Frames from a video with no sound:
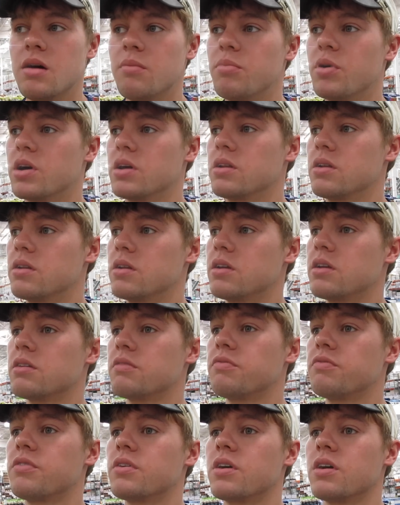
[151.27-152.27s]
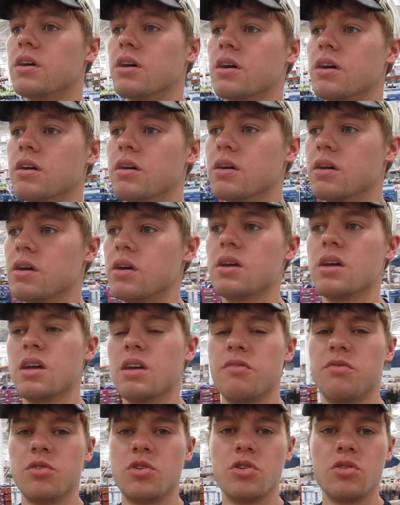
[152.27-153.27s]
But
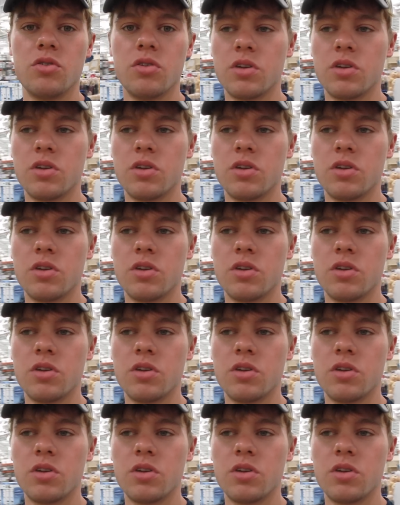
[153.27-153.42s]
if you do